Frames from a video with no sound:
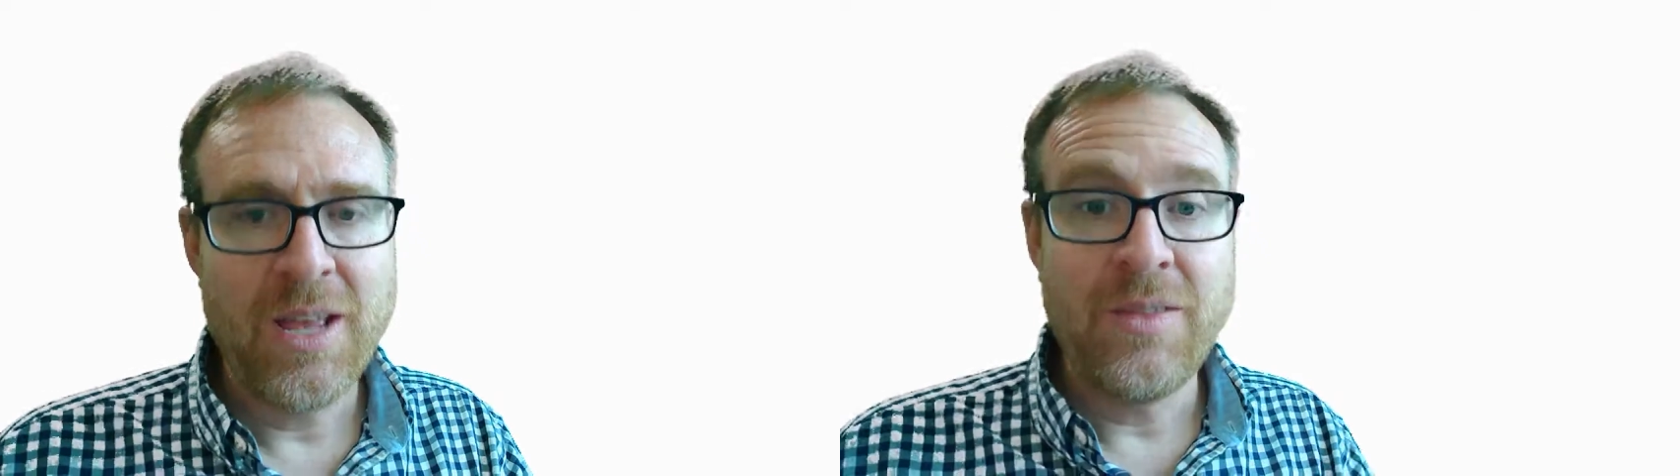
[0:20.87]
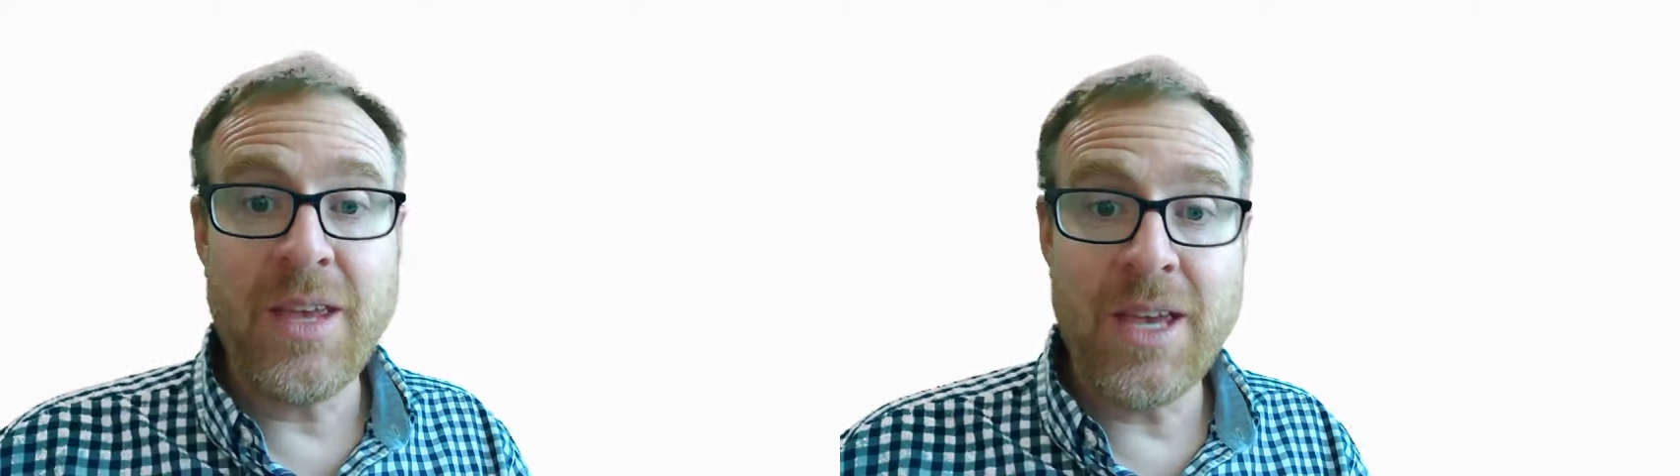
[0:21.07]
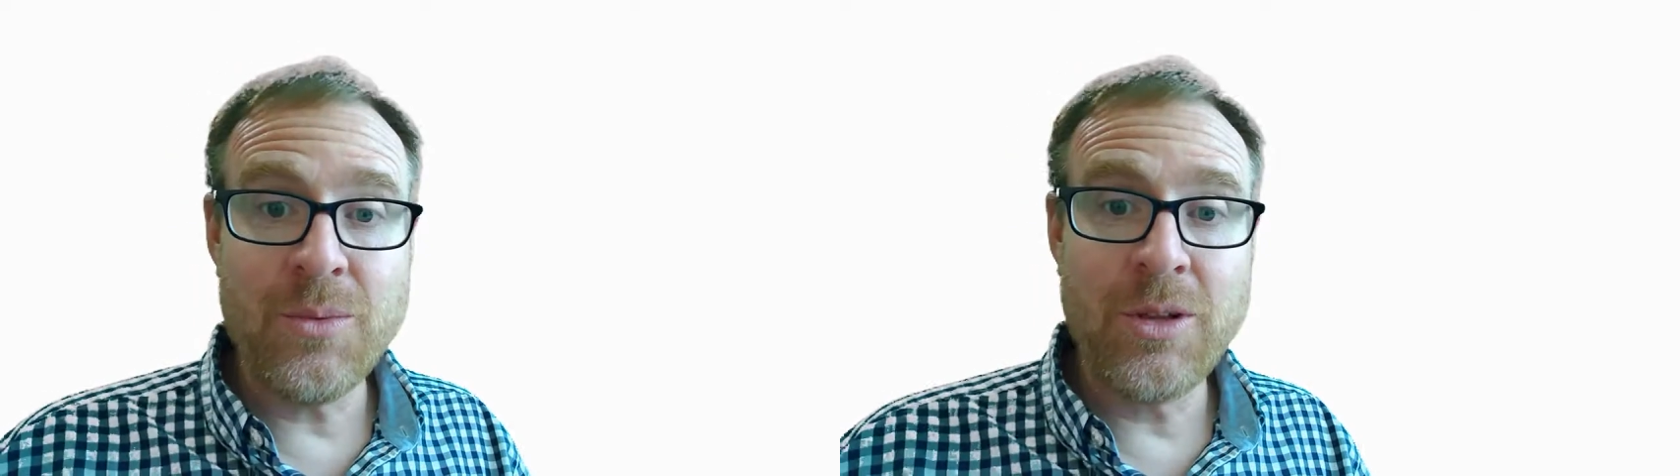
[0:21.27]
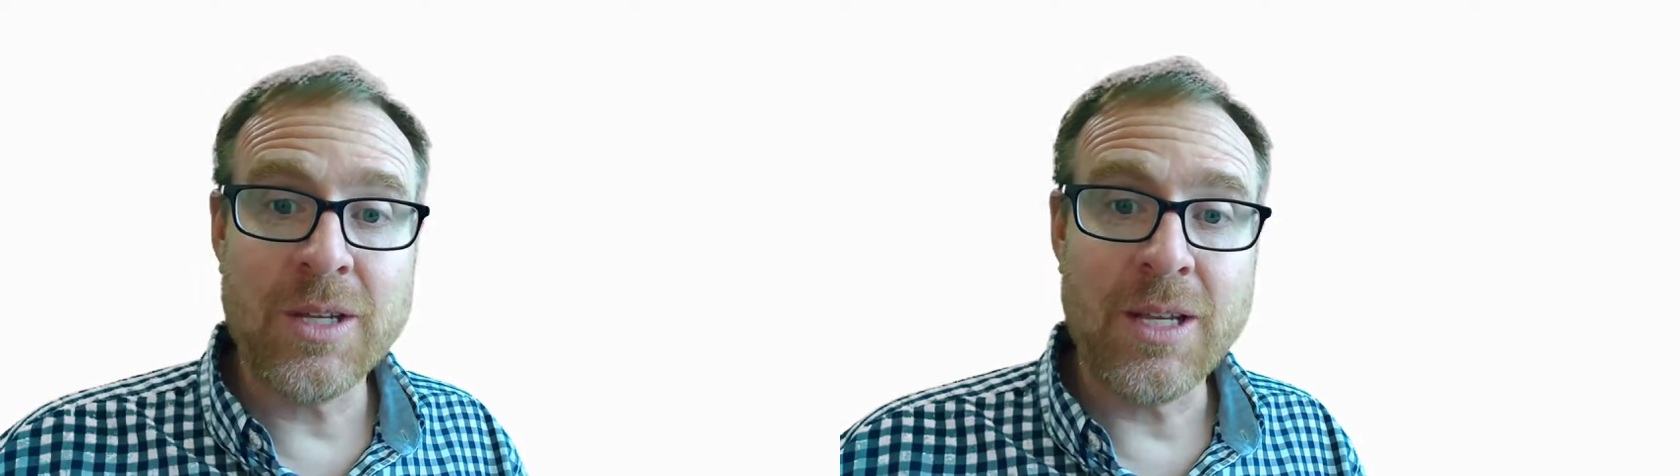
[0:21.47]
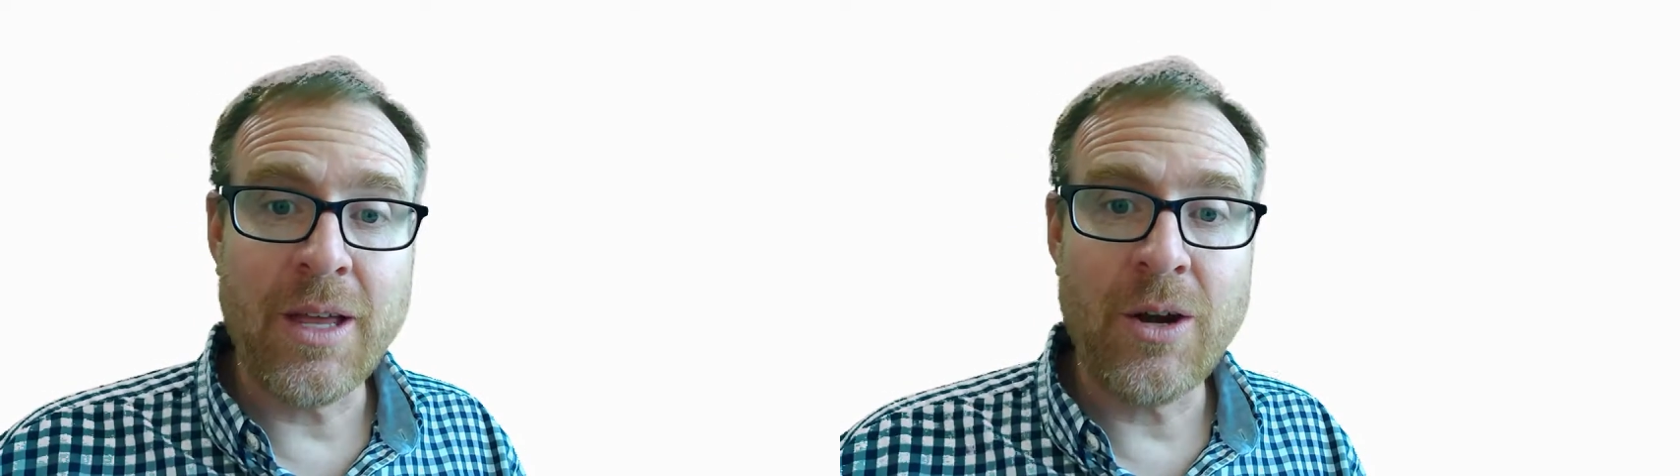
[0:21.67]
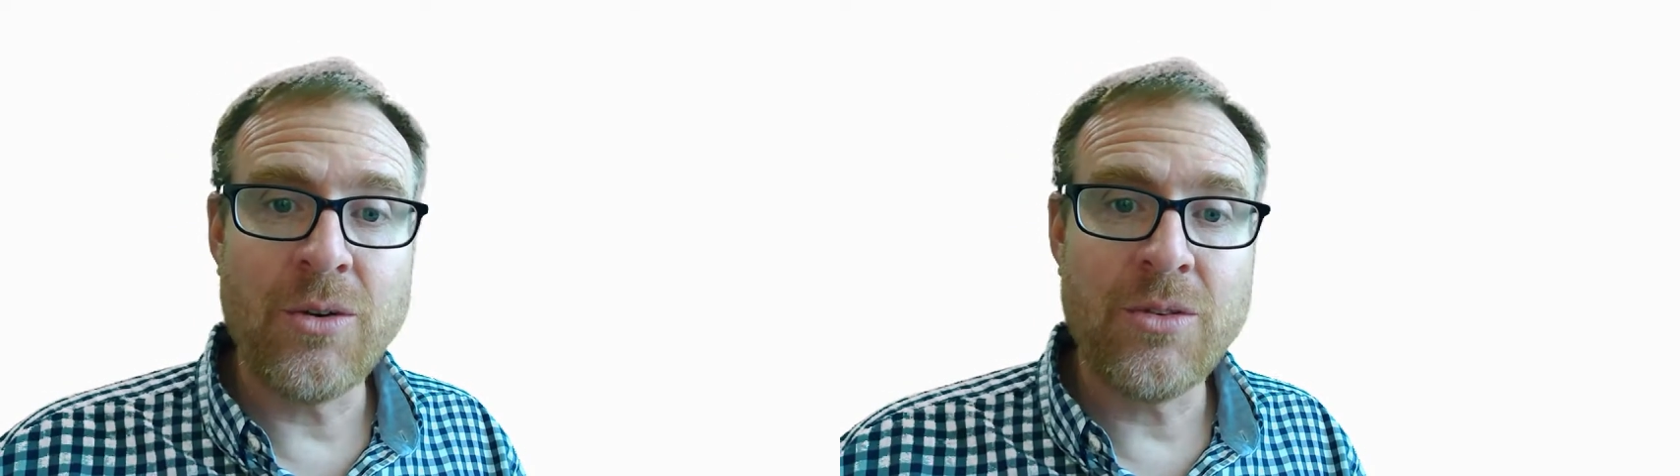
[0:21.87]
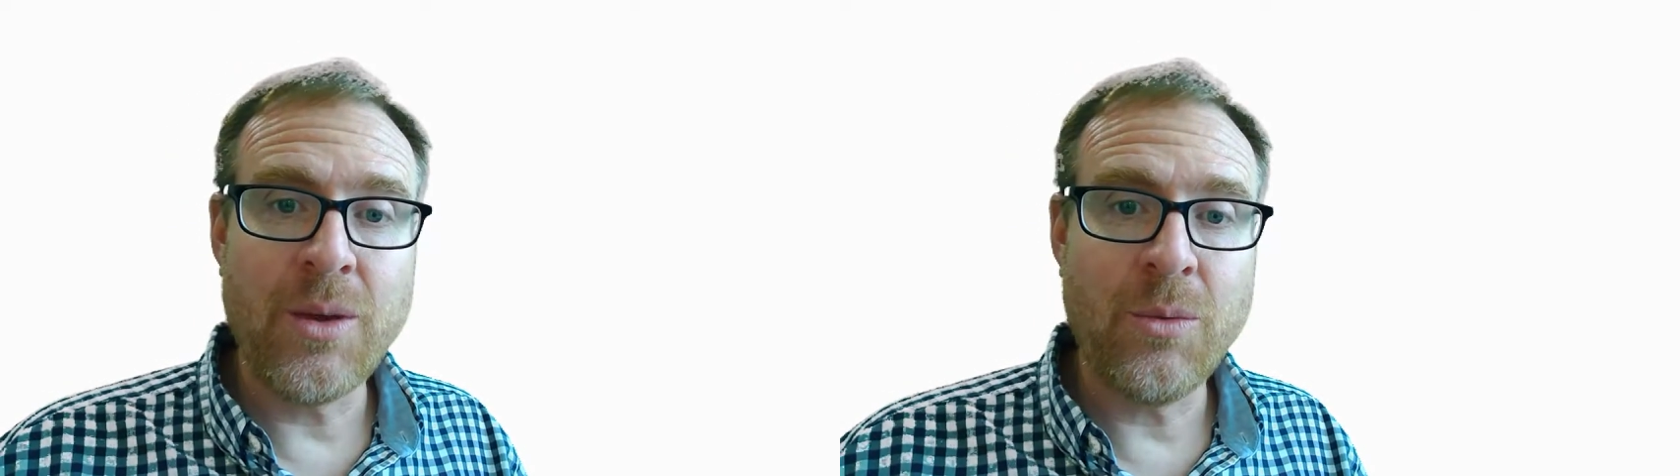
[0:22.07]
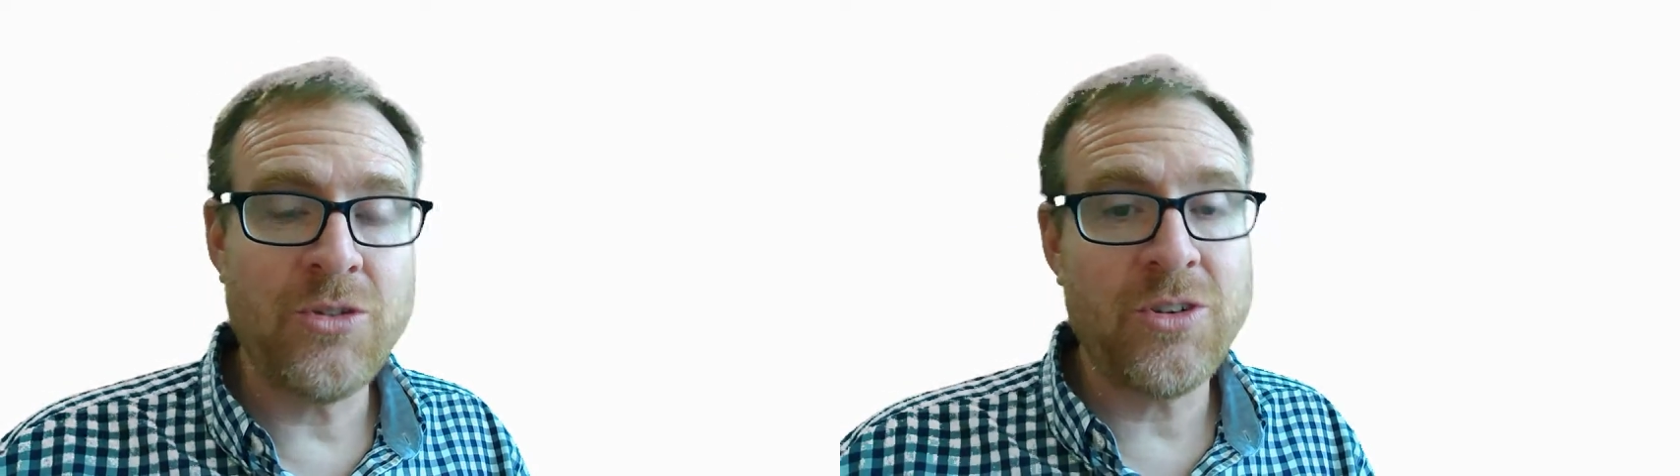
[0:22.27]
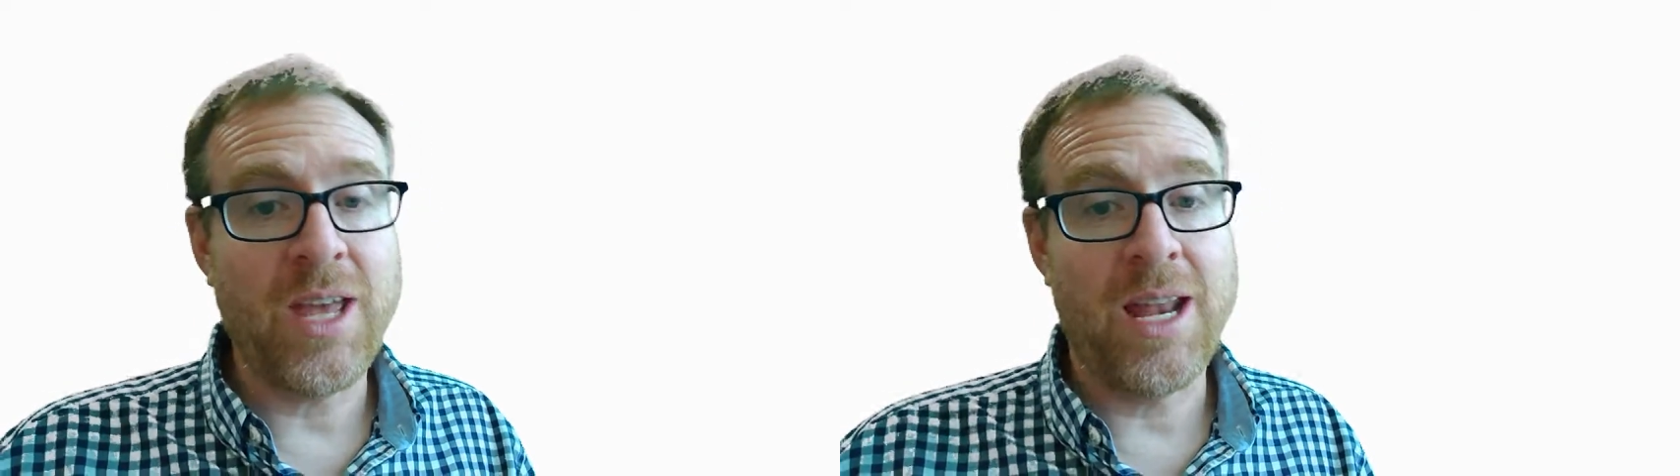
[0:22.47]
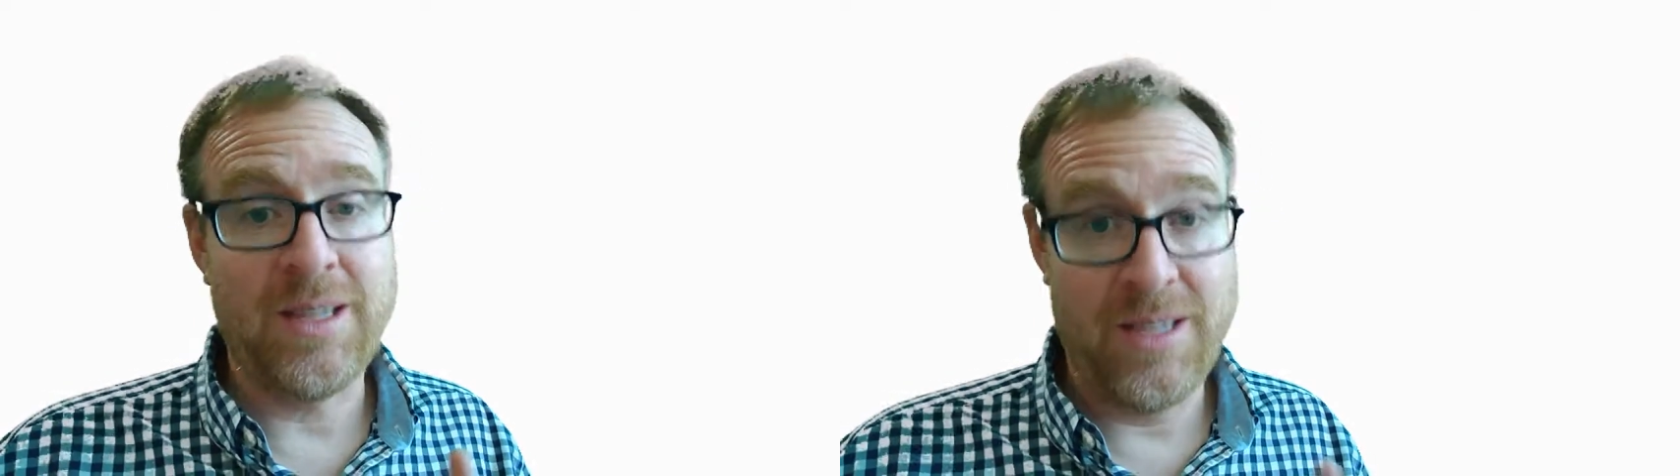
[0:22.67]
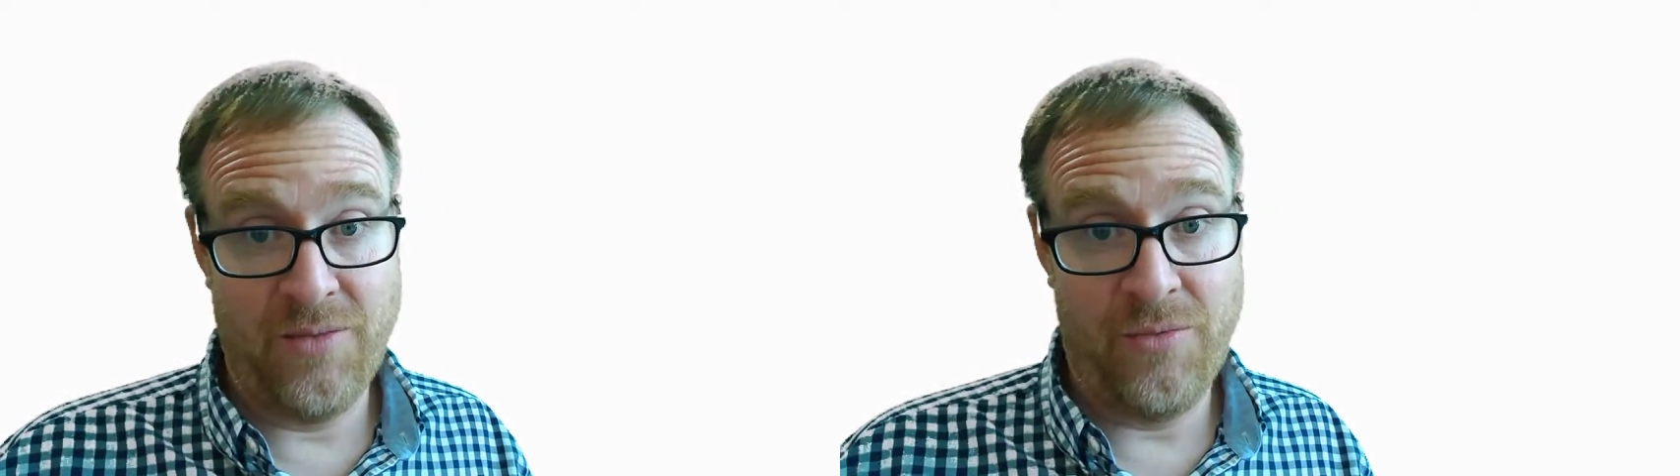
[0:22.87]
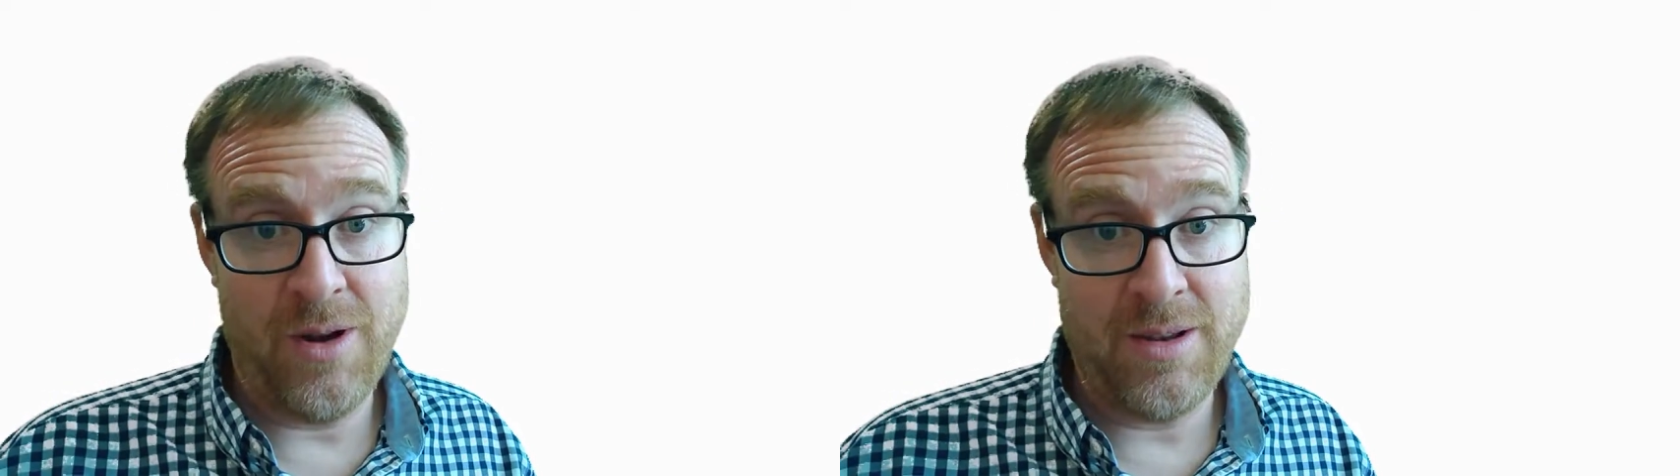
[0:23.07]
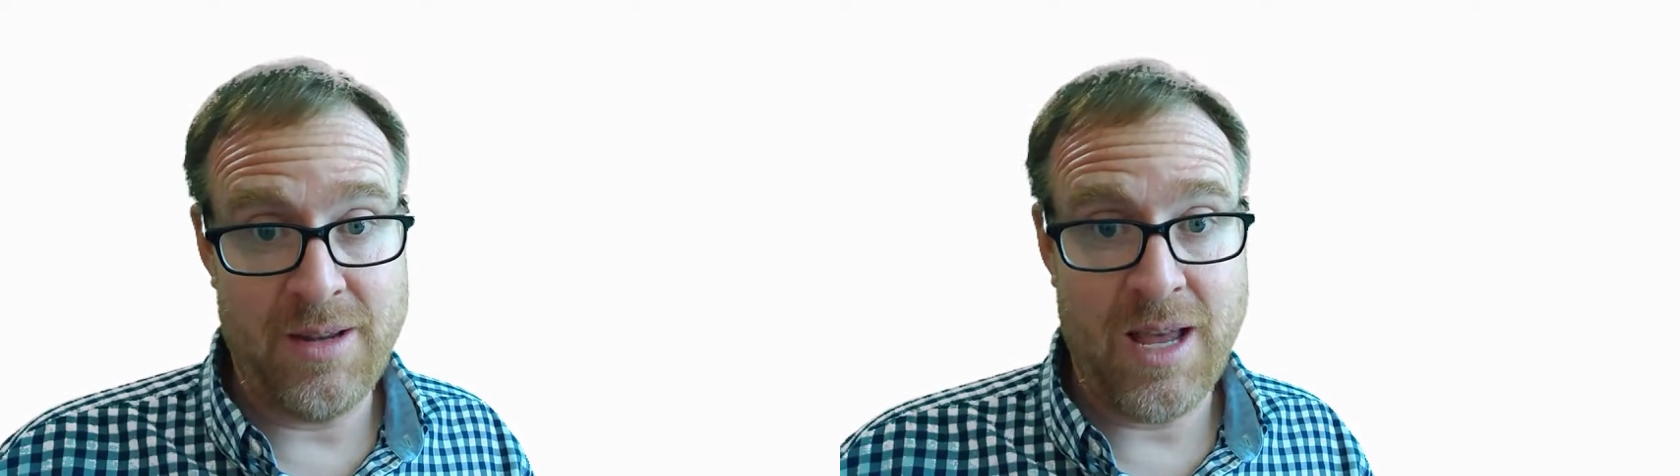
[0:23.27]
Then we looked at letters that were just kind of different.